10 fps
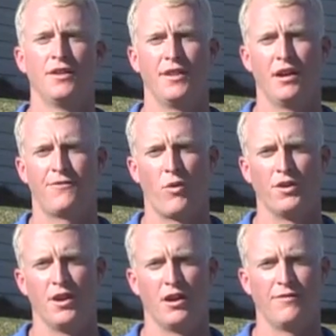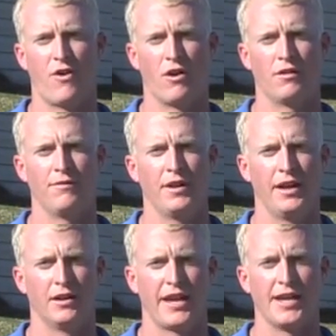Therefore, none of our
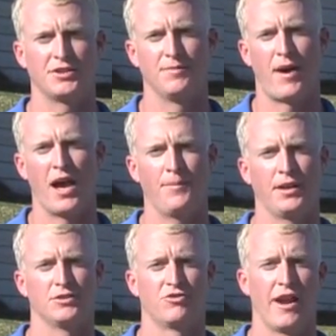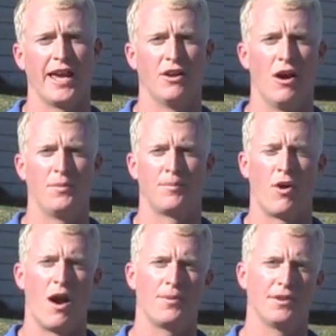irrigation piping is ran up the
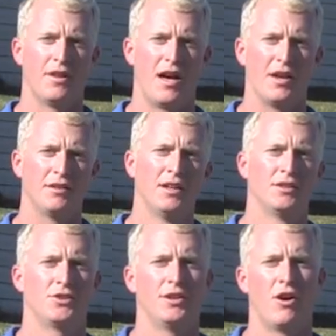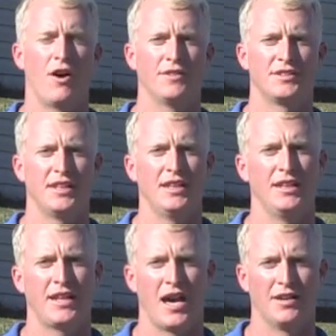property line, so you don't have to see
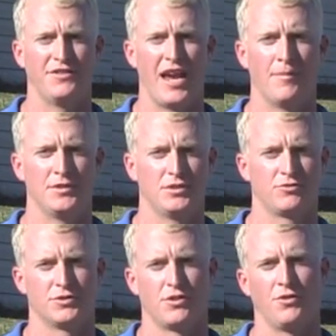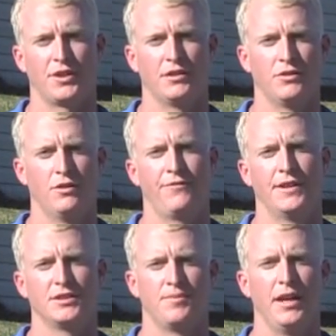any kind of damages resulting into a
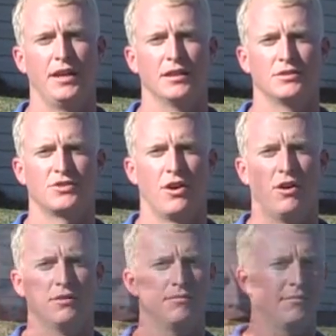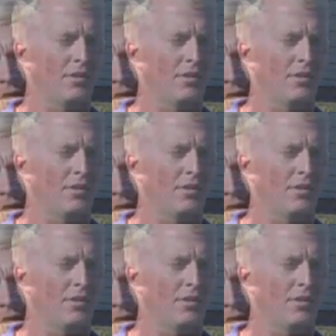fence being installed.